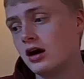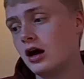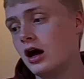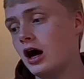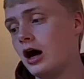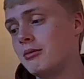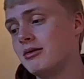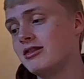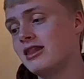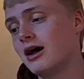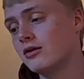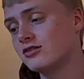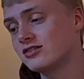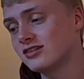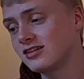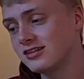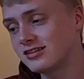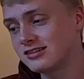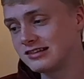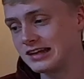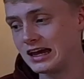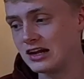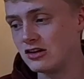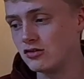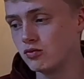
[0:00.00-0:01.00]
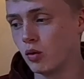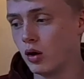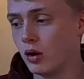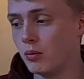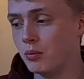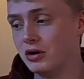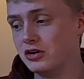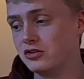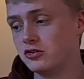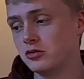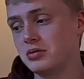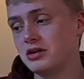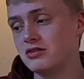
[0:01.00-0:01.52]
and that was in stage one,
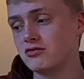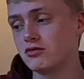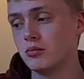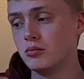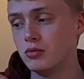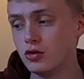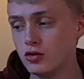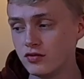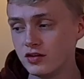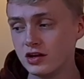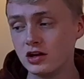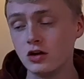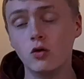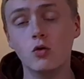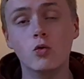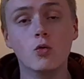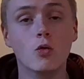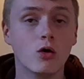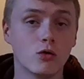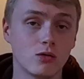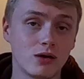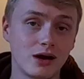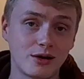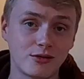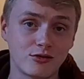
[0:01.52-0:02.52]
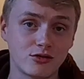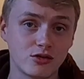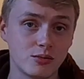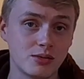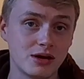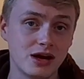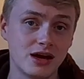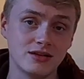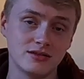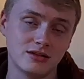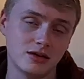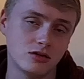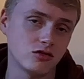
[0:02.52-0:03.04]
which would be removing all hereditary
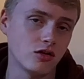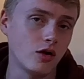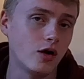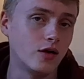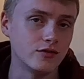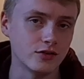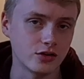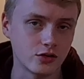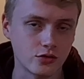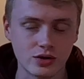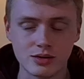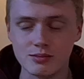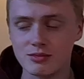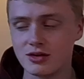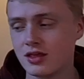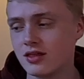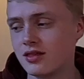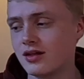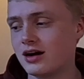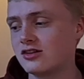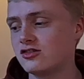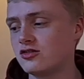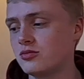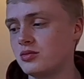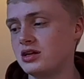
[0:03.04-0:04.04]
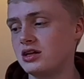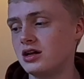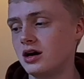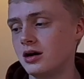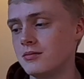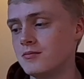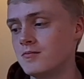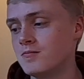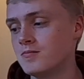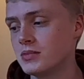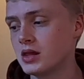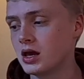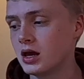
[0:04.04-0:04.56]
peers. There's a lot of agreement that should be
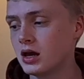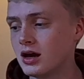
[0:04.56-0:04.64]
done.